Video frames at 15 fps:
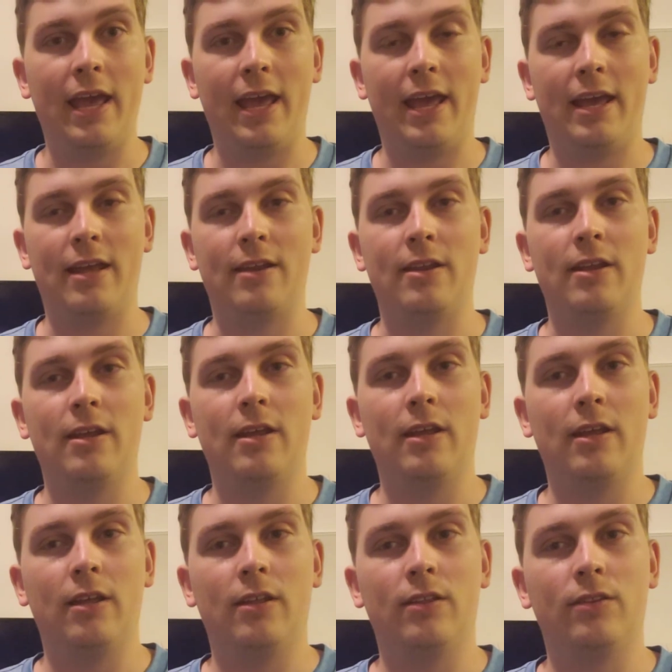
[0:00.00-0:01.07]
And
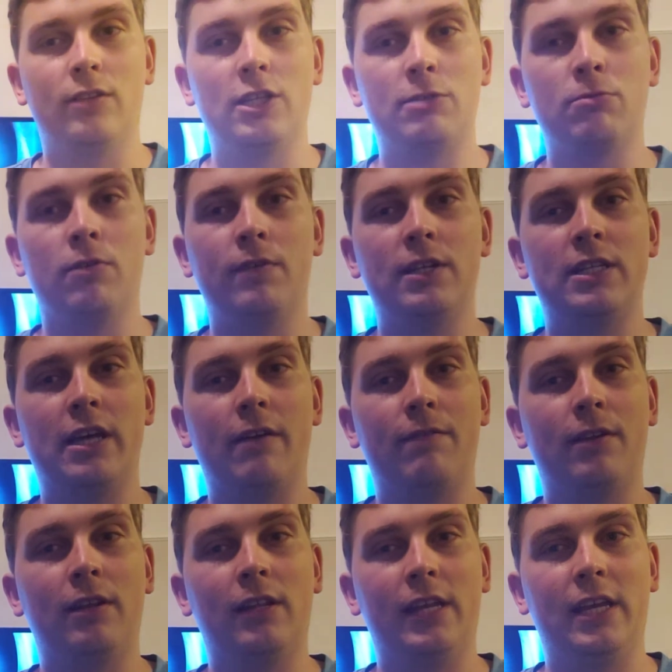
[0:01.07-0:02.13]
this movie
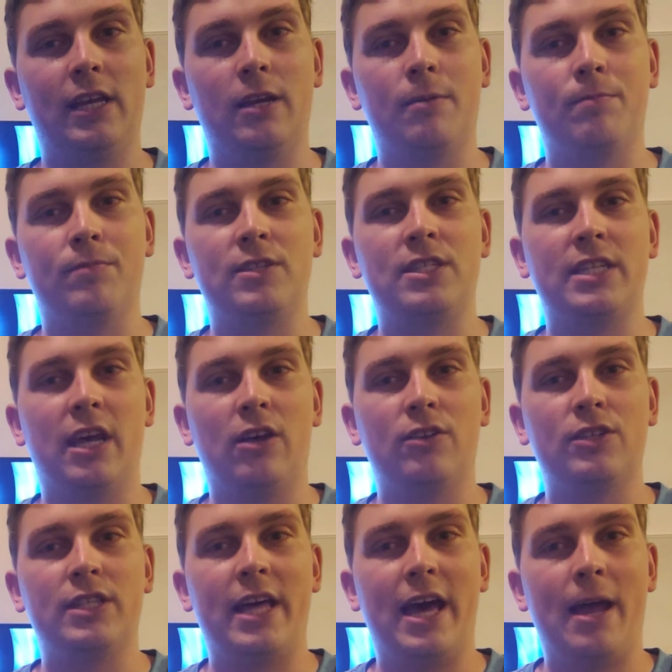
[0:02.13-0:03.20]
definitely
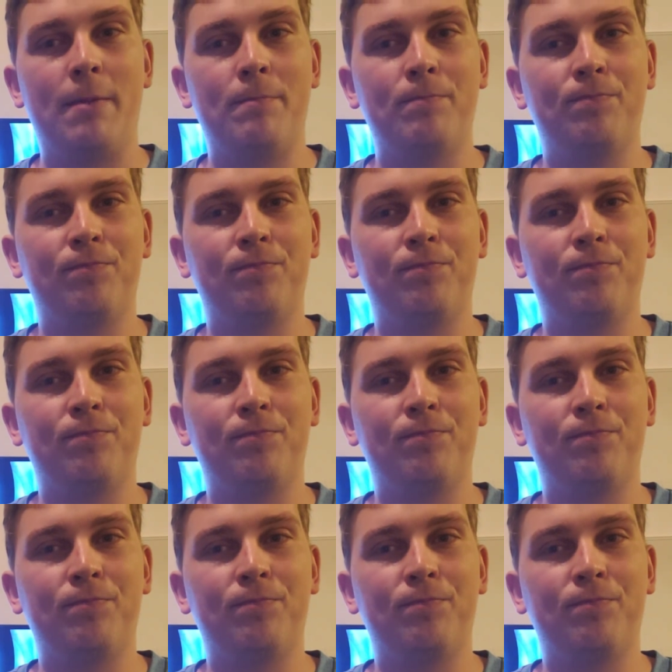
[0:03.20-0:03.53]
sells that